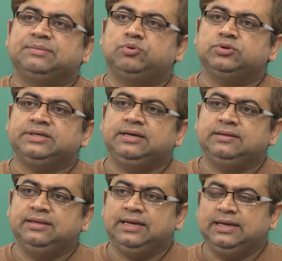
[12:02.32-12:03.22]
supposing
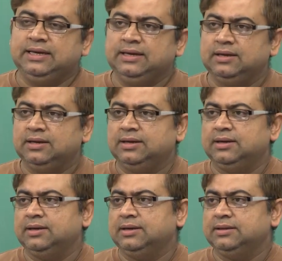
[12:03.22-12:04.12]
the,
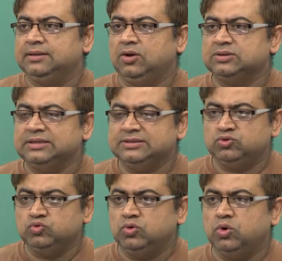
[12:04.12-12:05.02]
uh, the nozzle is
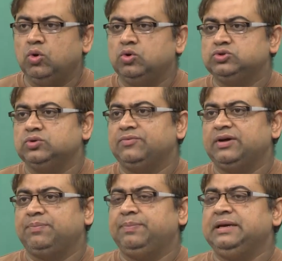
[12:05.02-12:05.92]
too close to the
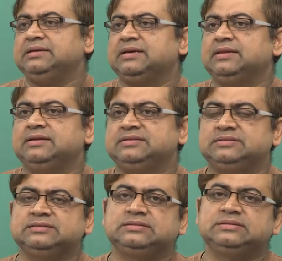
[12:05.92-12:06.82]
workpiece and the
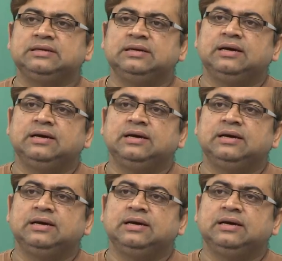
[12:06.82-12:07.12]
distance